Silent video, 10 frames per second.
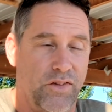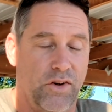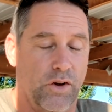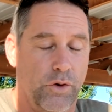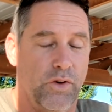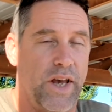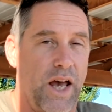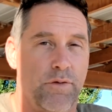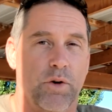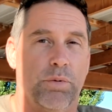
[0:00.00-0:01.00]
you're losing
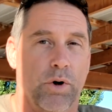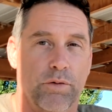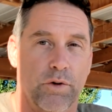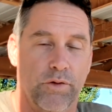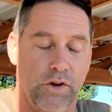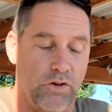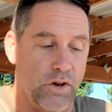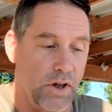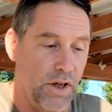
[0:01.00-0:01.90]
half your peripheral vision,